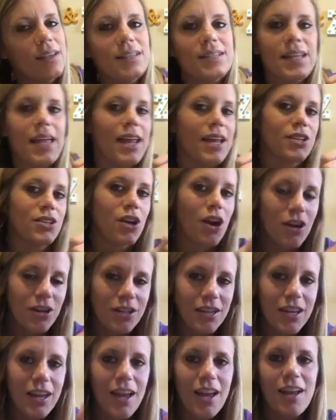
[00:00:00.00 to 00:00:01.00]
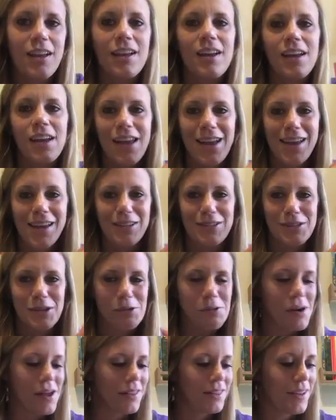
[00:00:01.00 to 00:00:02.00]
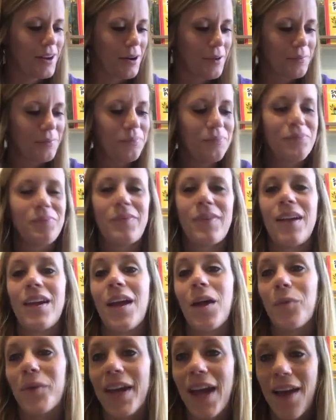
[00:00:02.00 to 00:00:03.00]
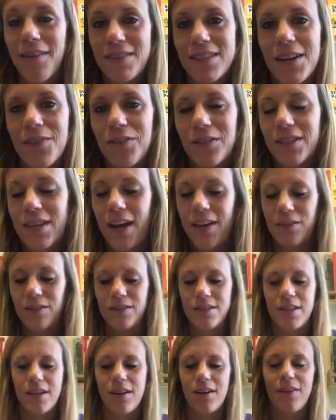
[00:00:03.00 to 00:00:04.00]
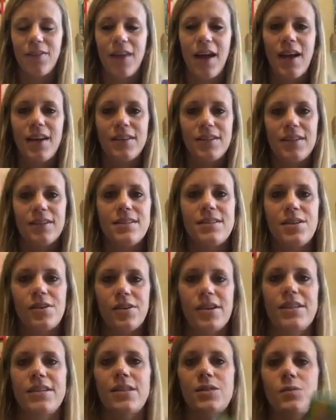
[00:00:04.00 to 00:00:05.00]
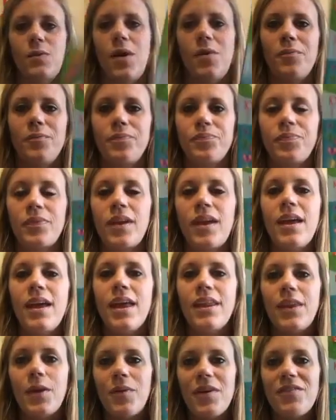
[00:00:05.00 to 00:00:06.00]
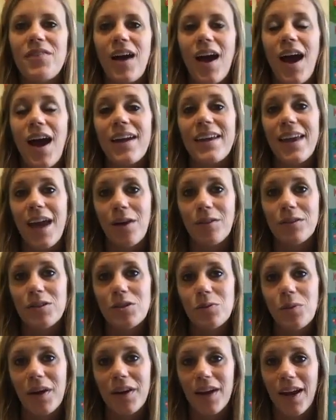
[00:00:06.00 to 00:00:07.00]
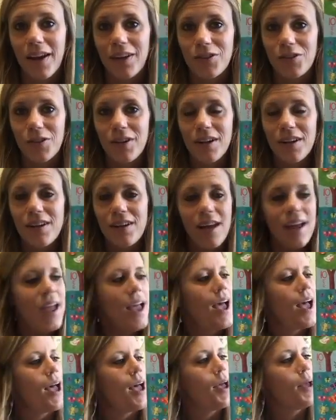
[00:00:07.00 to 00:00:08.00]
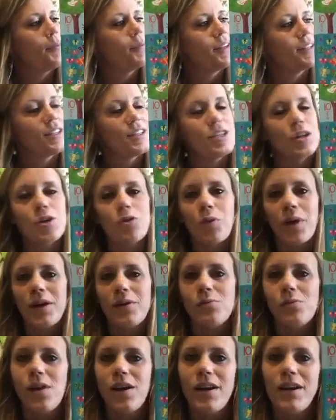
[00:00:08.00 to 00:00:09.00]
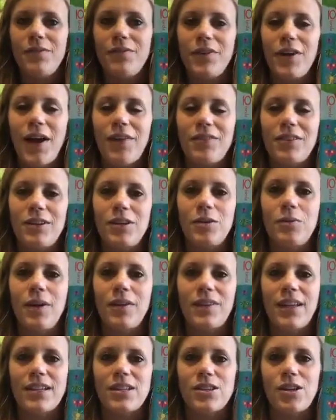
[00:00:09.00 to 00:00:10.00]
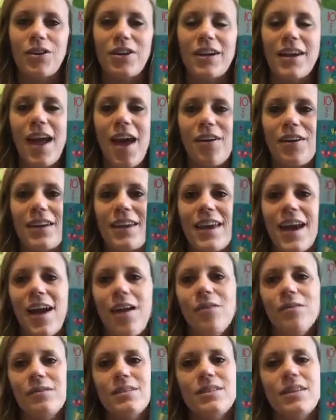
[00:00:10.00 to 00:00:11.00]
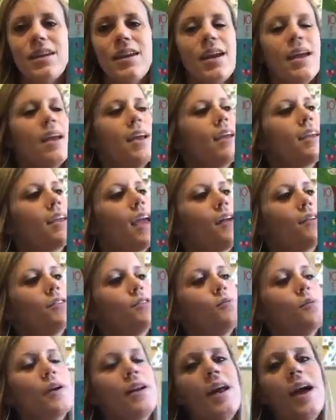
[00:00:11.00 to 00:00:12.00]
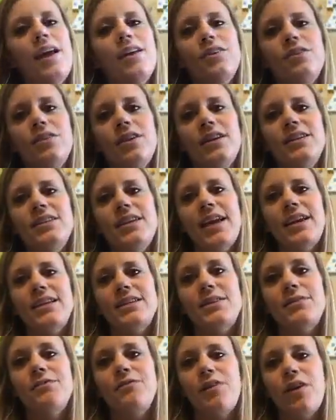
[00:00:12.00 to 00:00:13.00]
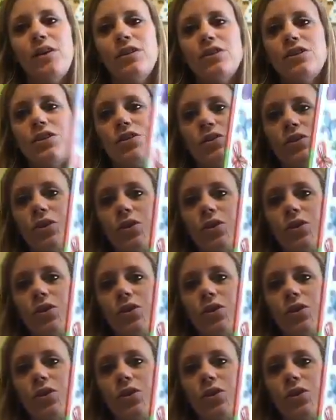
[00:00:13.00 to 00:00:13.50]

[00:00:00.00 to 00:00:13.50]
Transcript: is the Antarctica, and so on there. And we have several titles there in that series as well. Then we've got Count to 100. This is a great one if you have a little one that's learning how to count. Count to 100 takes them first